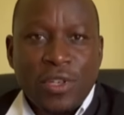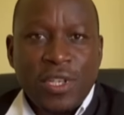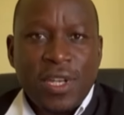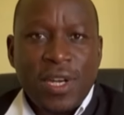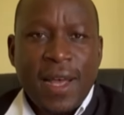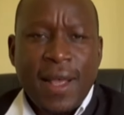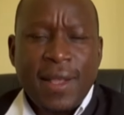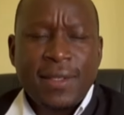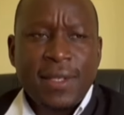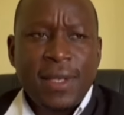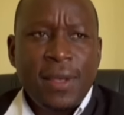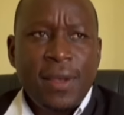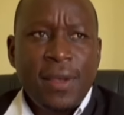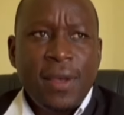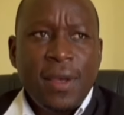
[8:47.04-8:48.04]
That is why we
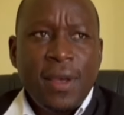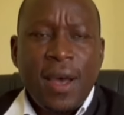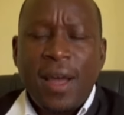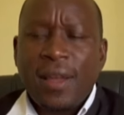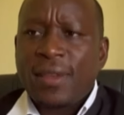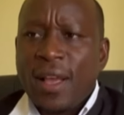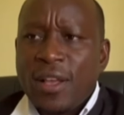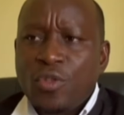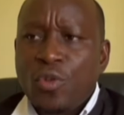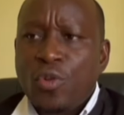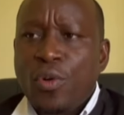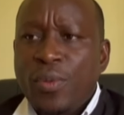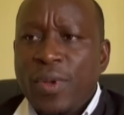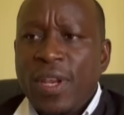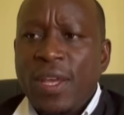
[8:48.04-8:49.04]
are requesting
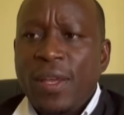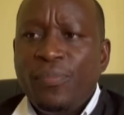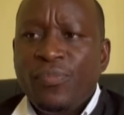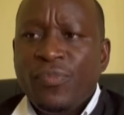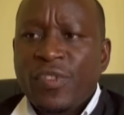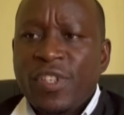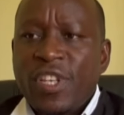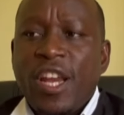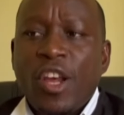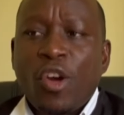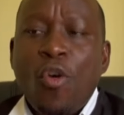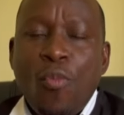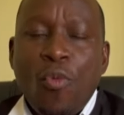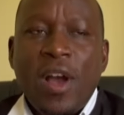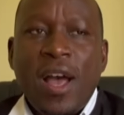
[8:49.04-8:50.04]
insurance companies to sit
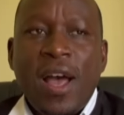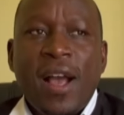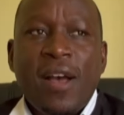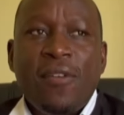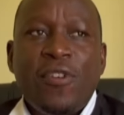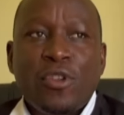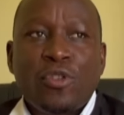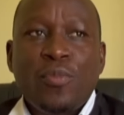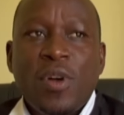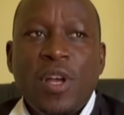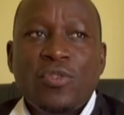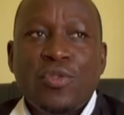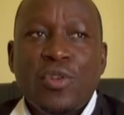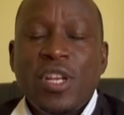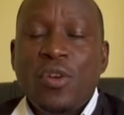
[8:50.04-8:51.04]
and revise how
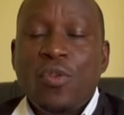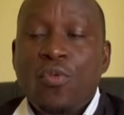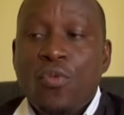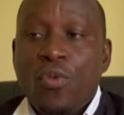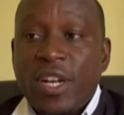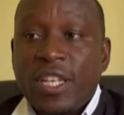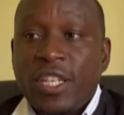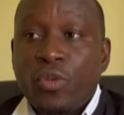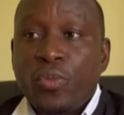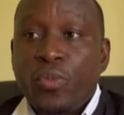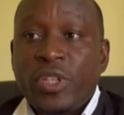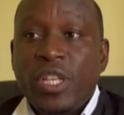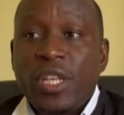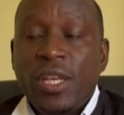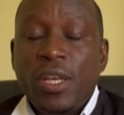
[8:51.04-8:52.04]
to establish prices for
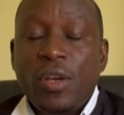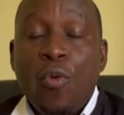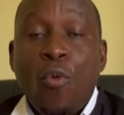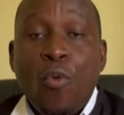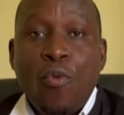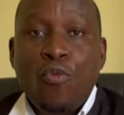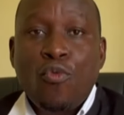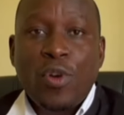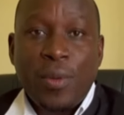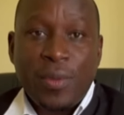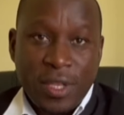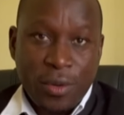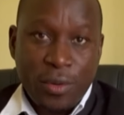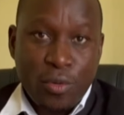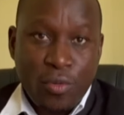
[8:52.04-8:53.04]
drugs depending on the
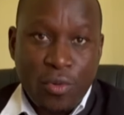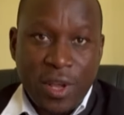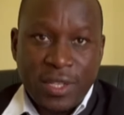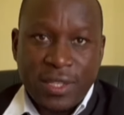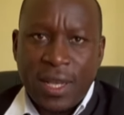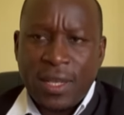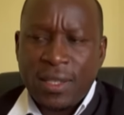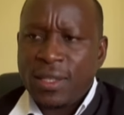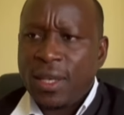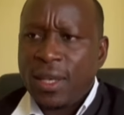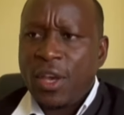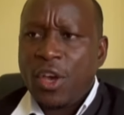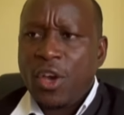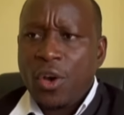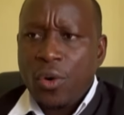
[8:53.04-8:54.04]
situation on the
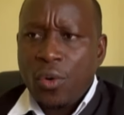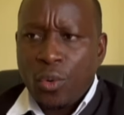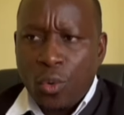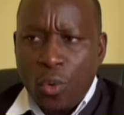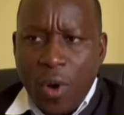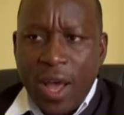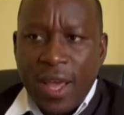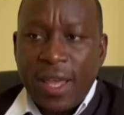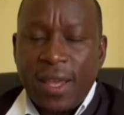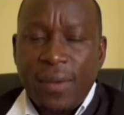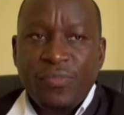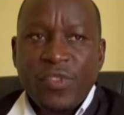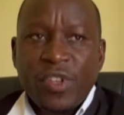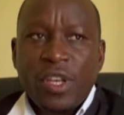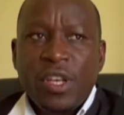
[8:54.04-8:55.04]
market, and also
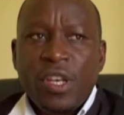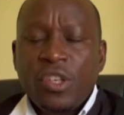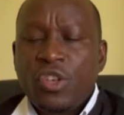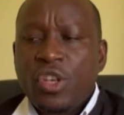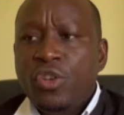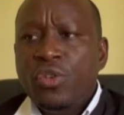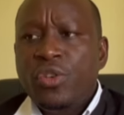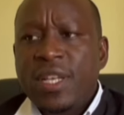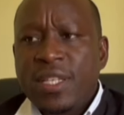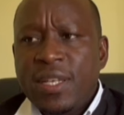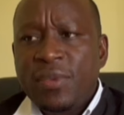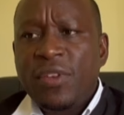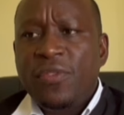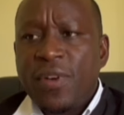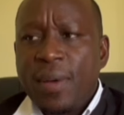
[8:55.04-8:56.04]
draft a tariff that
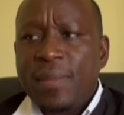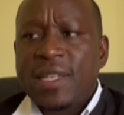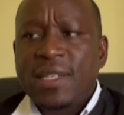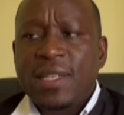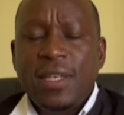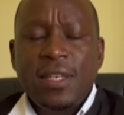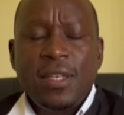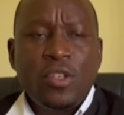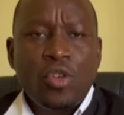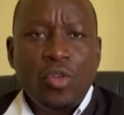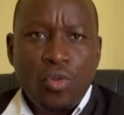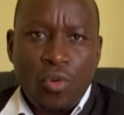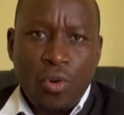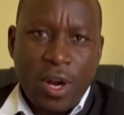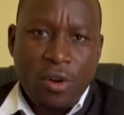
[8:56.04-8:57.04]
can be used
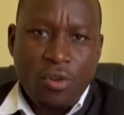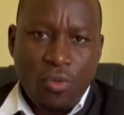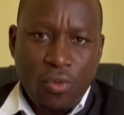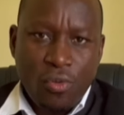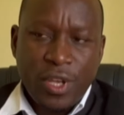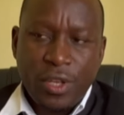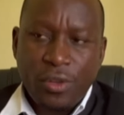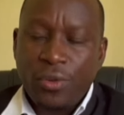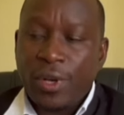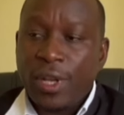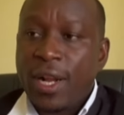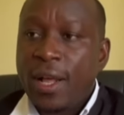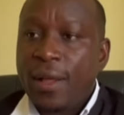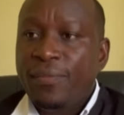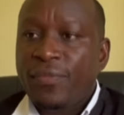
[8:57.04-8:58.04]
in a short time
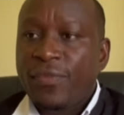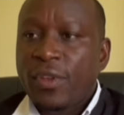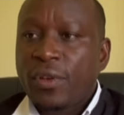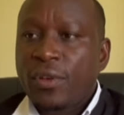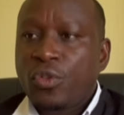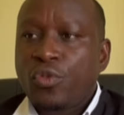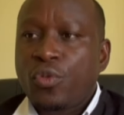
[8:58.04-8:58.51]
of period.